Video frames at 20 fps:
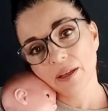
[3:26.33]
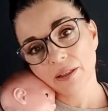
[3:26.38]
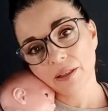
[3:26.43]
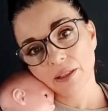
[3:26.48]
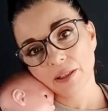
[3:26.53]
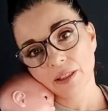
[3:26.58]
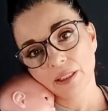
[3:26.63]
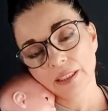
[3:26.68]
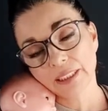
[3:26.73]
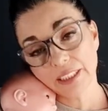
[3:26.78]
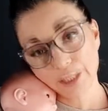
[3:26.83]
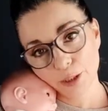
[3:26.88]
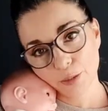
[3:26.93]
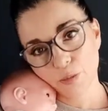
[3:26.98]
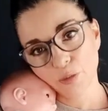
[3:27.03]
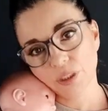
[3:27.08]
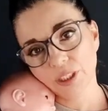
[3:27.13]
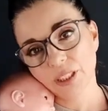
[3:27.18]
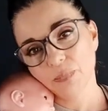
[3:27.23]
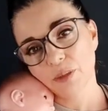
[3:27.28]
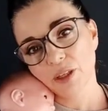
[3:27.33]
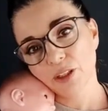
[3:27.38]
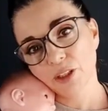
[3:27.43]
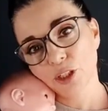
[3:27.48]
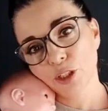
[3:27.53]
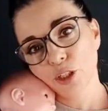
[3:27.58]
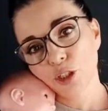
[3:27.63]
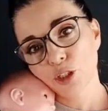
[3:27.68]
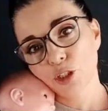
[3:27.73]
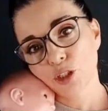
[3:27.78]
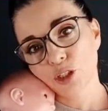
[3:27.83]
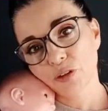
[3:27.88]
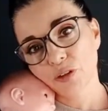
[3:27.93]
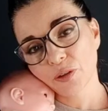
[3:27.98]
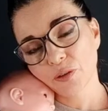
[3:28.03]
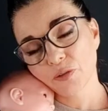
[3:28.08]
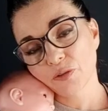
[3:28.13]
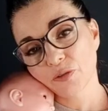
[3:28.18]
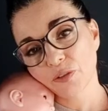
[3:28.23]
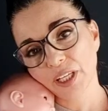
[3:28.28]
we offer support without putting
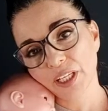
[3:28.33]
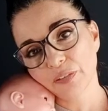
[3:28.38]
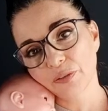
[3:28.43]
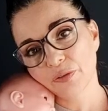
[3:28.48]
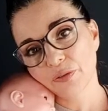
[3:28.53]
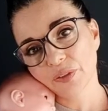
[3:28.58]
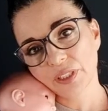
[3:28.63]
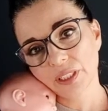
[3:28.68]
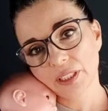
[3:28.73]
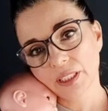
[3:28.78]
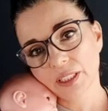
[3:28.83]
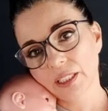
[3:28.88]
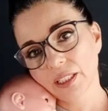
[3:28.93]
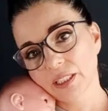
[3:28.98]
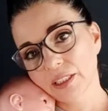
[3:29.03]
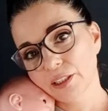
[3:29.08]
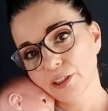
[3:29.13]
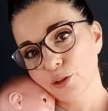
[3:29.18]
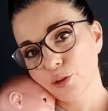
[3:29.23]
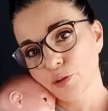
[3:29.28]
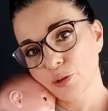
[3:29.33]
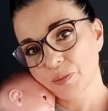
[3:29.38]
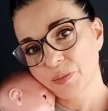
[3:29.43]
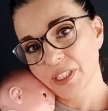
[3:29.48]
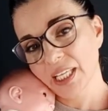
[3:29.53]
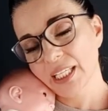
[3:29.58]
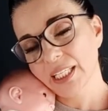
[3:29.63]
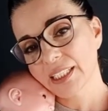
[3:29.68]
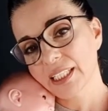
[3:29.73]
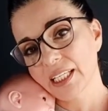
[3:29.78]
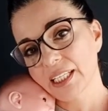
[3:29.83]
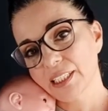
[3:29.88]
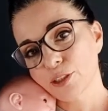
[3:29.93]
any pressure on his foot arch.